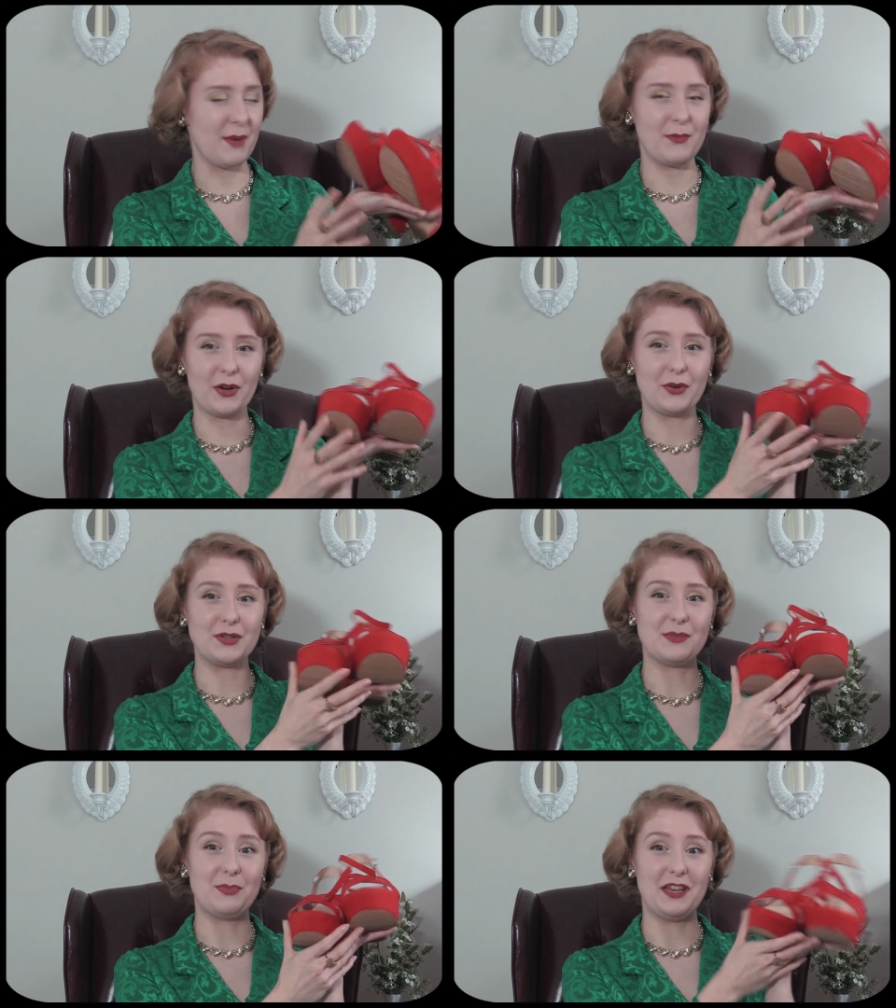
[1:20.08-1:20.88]
I'm not going
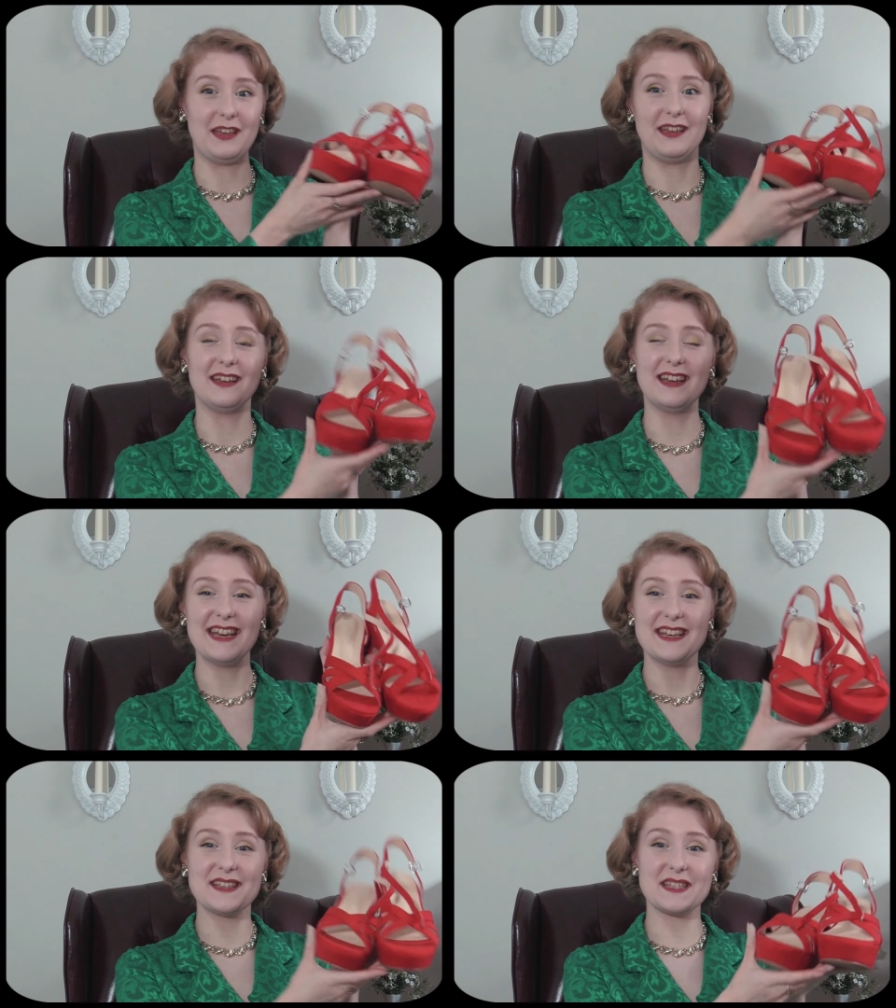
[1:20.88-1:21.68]
to be
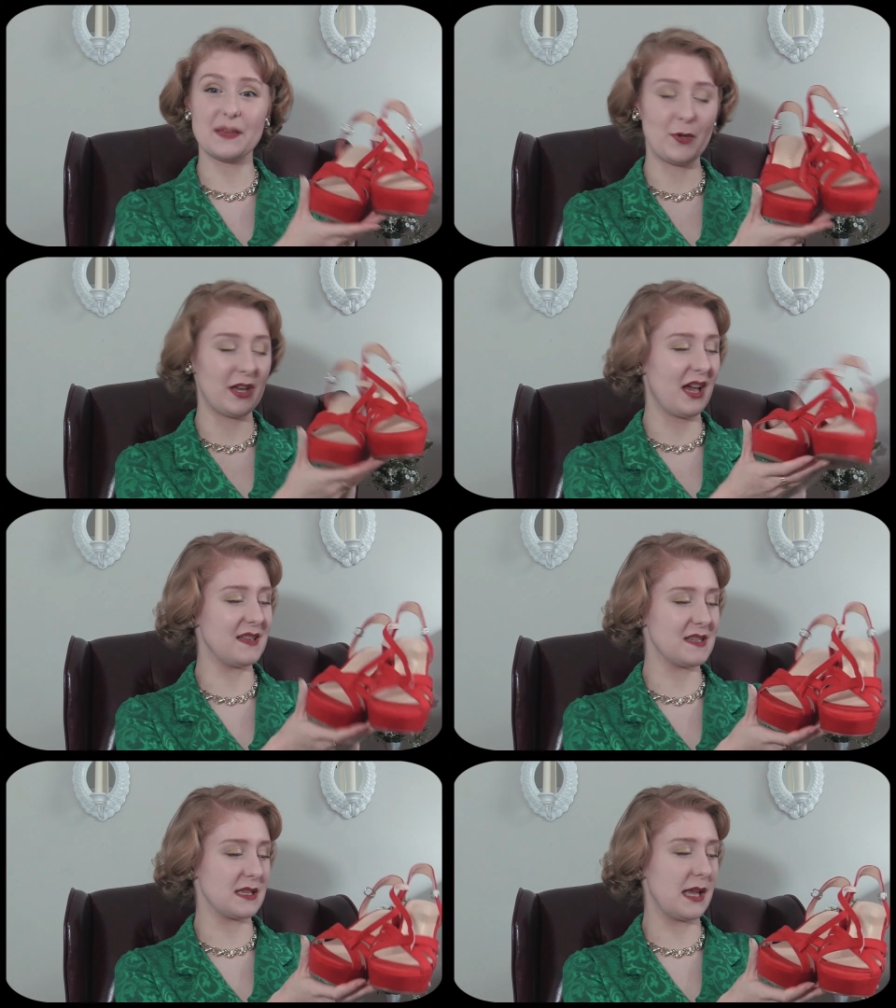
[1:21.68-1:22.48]
slipping
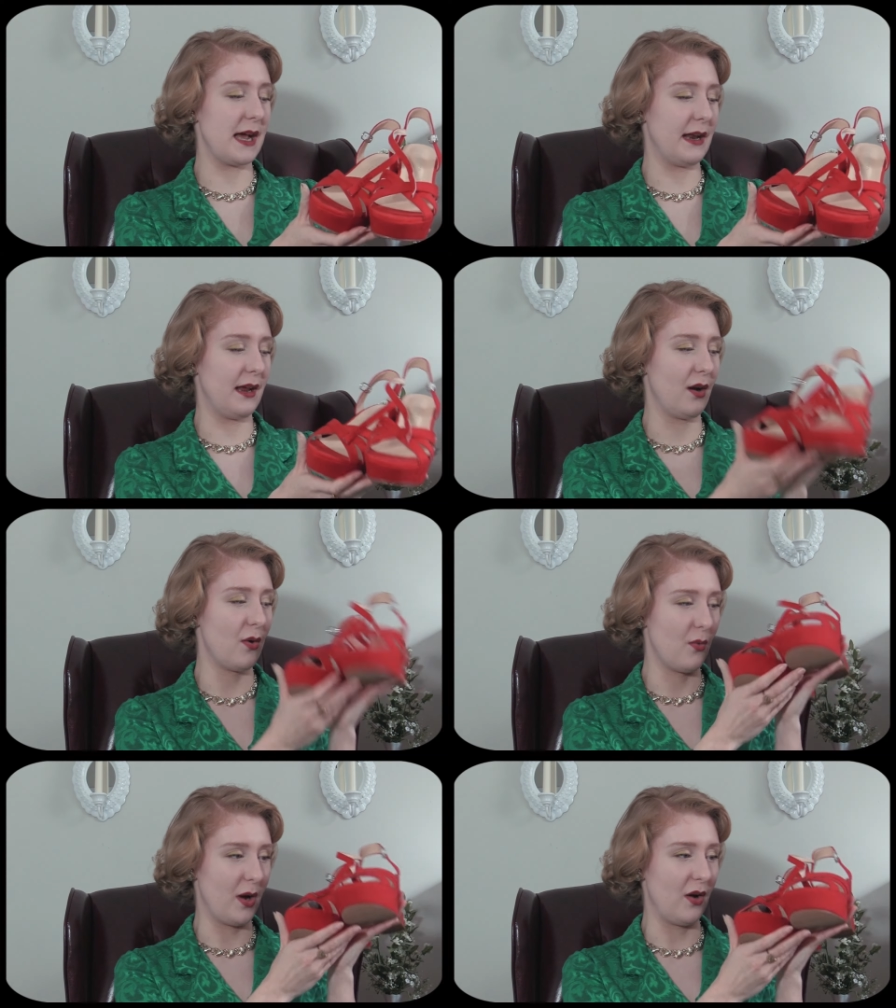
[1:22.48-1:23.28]
and sliding
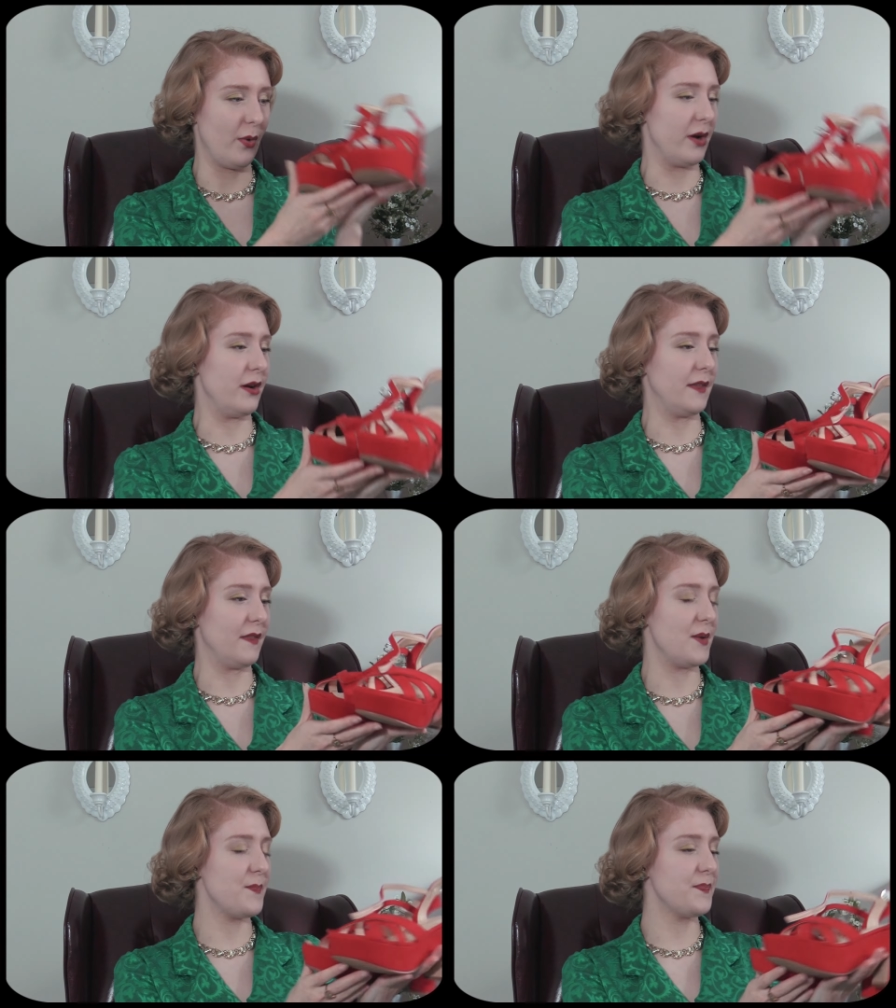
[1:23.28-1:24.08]
while wearing
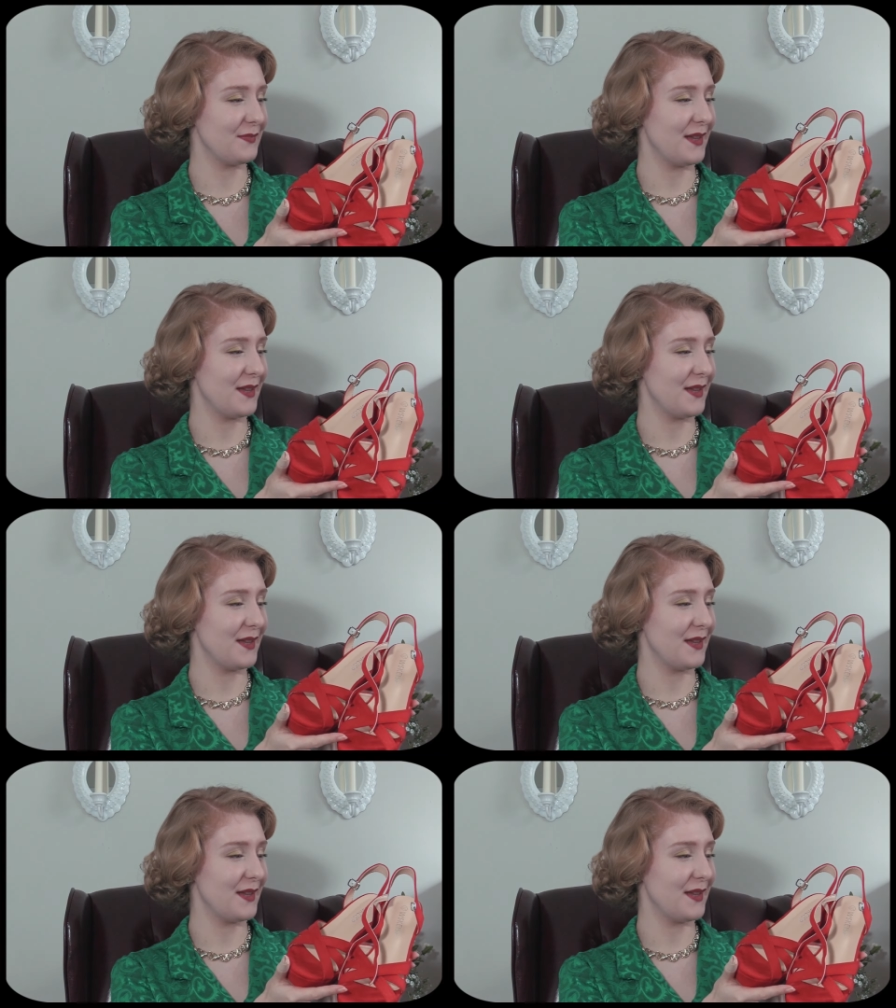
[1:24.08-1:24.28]
them.